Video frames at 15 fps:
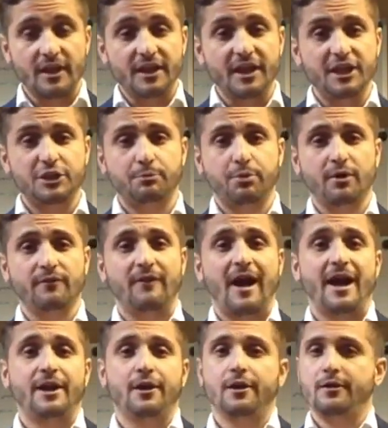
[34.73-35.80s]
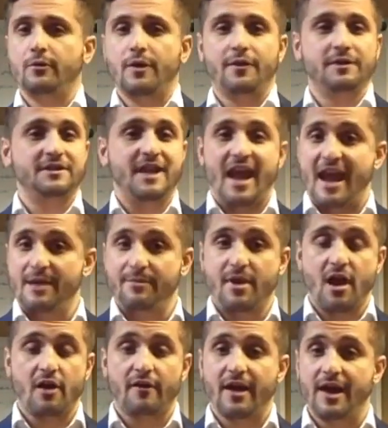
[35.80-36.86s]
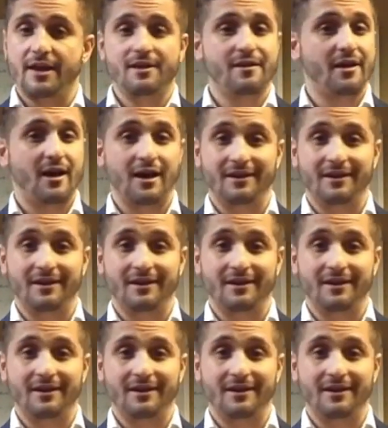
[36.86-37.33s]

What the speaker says: each provider, whether it's an APRN,